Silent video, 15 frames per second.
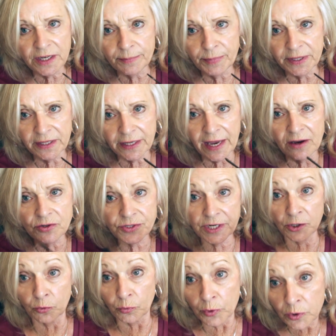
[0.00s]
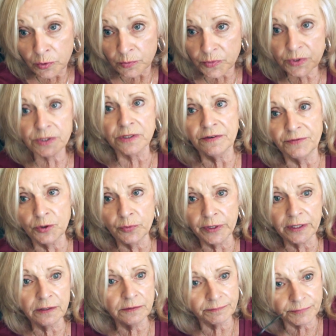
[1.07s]
up being housed in rooms, if you
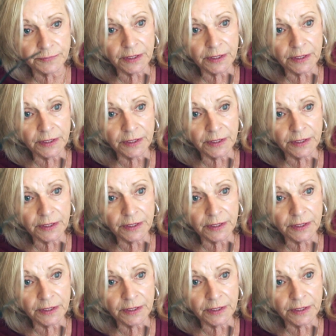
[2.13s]
will,